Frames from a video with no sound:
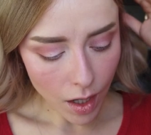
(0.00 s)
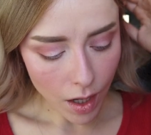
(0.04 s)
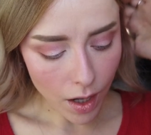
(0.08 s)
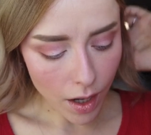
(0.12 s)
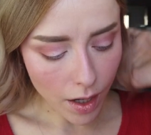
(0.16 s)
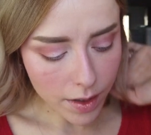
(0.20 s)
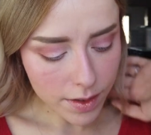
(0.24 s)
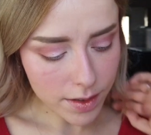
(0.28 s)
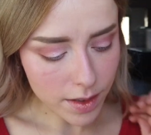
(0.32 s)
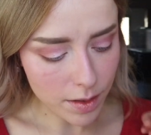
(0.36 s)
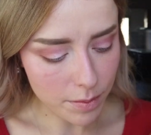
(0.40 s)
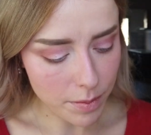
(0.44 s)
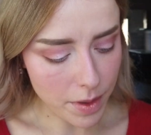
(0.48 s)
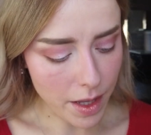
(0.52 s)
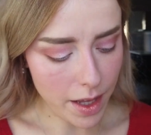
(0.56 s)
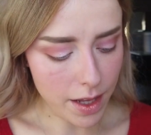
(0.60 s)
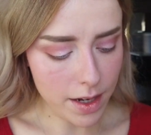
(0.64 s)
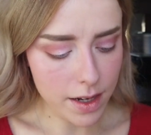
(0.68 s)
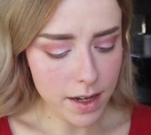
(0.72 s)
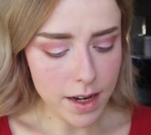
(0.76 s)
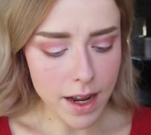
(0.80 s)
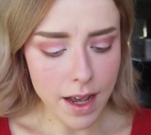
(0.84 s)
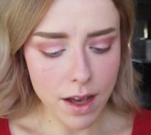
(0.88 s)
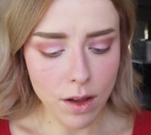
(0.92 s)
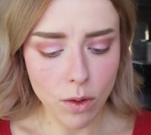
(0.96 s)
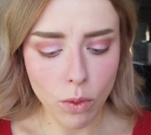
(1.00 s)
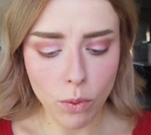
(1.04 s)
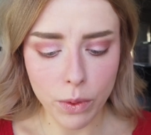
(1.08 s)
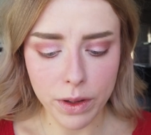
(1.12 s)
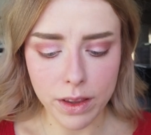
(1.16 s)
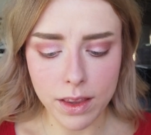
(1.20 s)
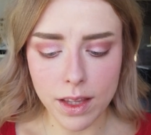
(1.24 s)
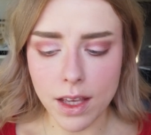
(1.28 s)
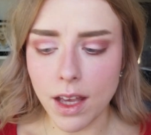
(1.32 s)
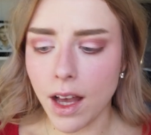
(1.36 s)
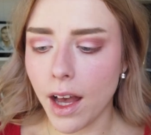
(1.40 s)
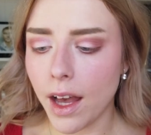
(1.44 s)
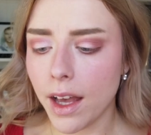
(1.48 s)
Awesome. And now with
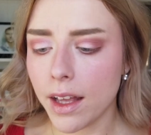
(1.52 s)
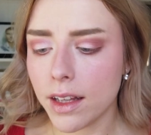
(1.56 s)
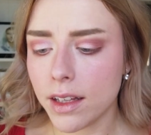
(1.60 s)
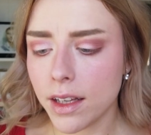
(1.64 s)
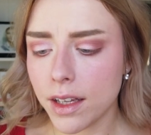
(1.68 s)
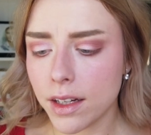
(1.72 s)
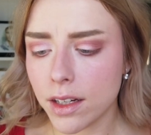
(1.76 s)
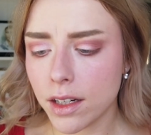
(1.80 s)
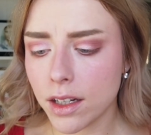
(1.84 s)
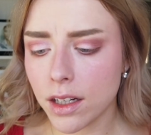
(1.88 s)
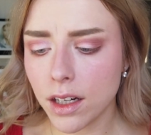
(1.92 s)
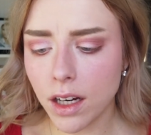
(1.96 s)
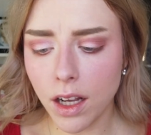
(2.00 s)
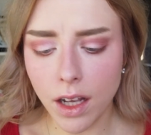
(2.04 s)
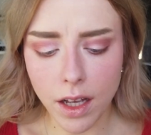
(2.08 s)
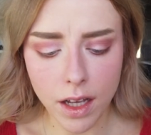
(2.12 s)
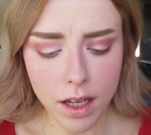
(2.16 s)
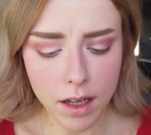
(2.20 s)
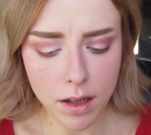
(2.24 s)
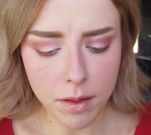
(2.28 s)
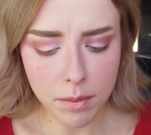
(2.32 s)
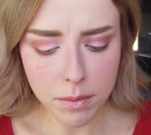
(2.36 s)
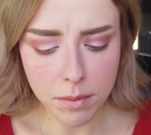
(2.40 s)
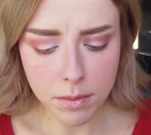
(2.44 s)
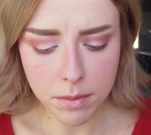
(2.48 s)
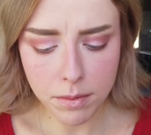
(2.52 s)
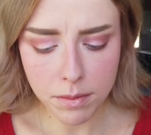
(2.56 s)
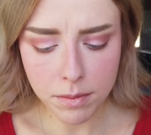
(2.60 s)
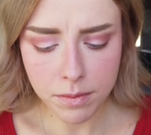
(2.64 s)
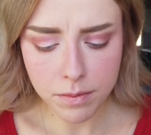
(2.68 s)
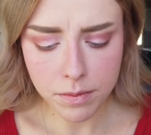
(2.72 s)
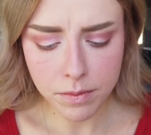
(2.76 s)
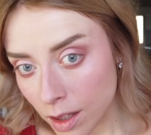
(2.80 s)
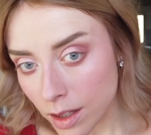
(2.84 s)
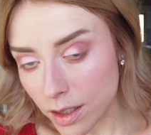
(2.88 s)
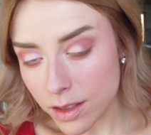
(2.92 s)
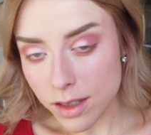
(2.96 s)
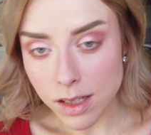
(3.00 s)
the eyeliner, um,
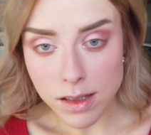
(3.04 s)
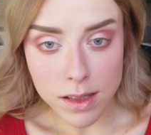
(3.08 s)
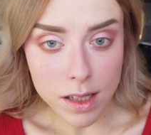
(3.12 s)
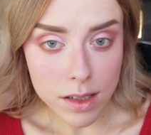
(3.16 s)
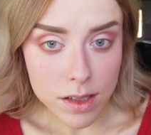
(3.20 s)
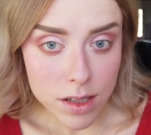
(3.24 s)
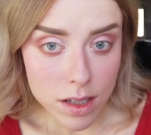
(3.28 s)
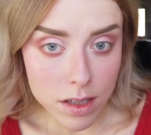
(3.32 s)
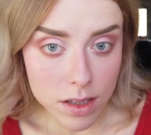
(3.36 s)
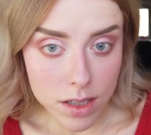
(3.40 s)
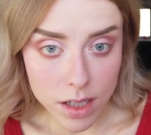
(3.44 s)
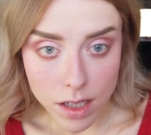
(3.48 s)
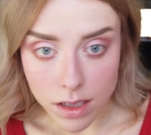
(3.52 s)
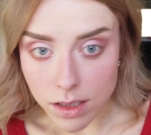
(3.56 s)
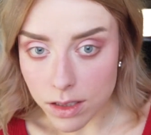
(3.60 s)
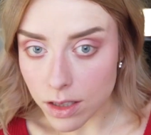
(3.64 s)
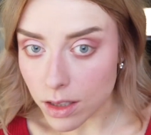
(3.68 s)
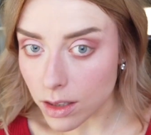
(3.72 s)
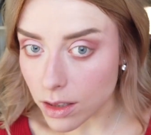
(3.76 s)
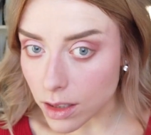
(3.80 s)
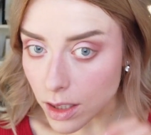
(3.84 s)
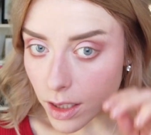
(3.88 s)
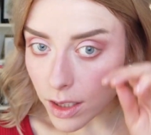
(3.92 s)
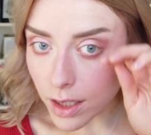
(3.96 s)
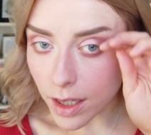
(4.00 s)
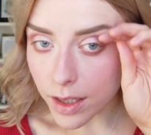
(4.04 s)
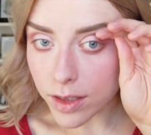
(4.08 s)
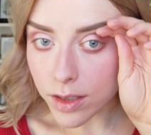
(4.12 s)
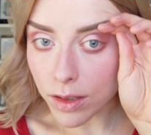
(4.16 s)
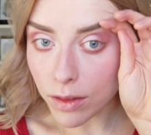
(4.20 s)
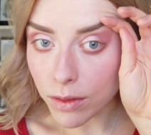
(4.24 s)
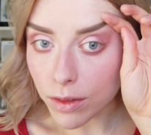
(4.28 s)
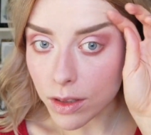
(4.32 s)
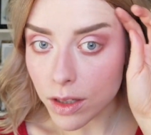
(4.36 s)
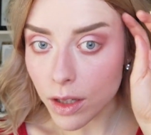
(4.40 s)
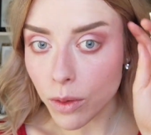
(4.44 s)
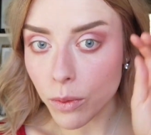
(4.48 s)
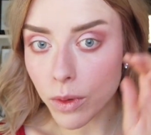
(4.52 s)
this is such a gentle look. I don't
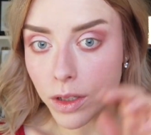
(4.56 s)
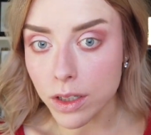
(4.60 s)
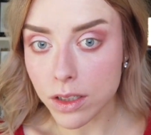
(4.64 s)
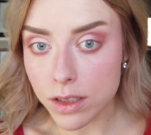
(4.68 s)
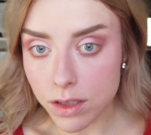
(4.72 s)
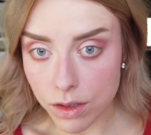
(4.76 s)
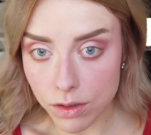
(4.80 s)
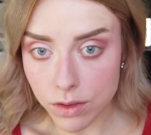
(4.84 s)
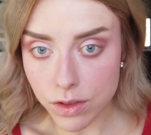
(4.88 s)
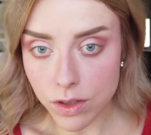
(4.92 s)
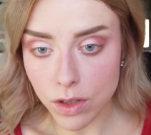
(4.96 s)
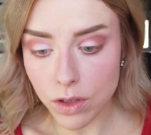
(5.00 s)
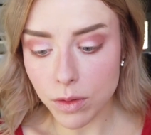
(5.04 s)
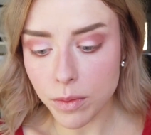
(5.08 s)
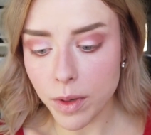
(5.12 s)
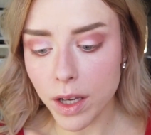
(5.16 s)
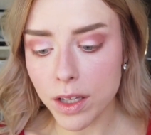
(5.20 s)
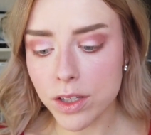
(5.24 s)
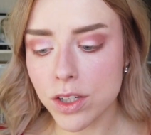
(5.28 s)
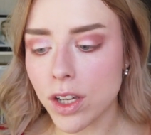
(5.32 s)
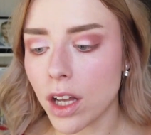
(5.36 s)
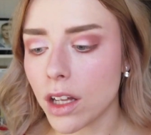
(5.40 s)
really want to do too much.